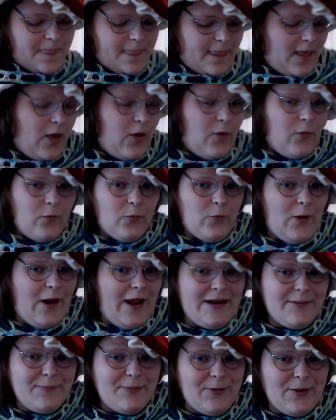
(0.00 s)
ran to put
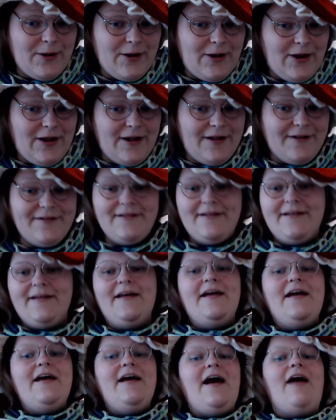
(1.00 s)
it on.
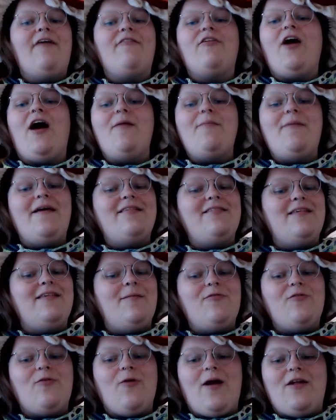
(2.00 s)
I've got my slip
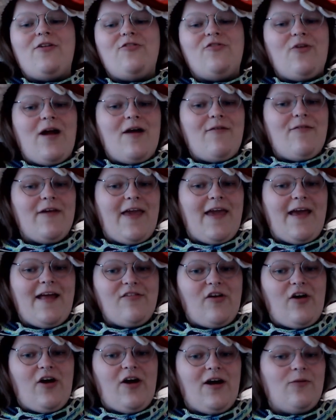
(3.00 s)
extravaganza
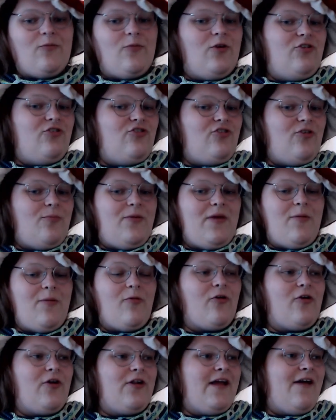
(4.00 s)
on, which people are going to
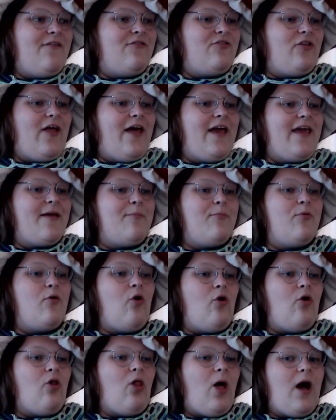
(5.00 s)
have to like pull
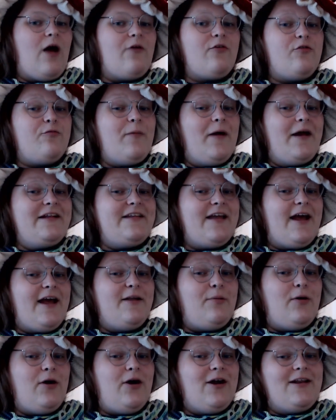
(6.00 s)
off of my dead
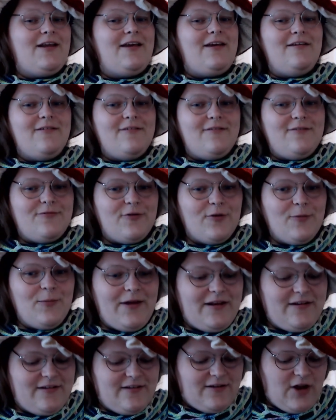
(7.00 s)
body for me to
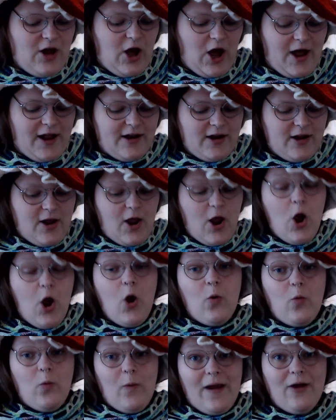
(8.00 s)
not
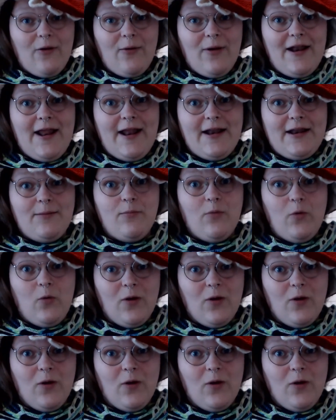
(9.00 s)
wear it anymore.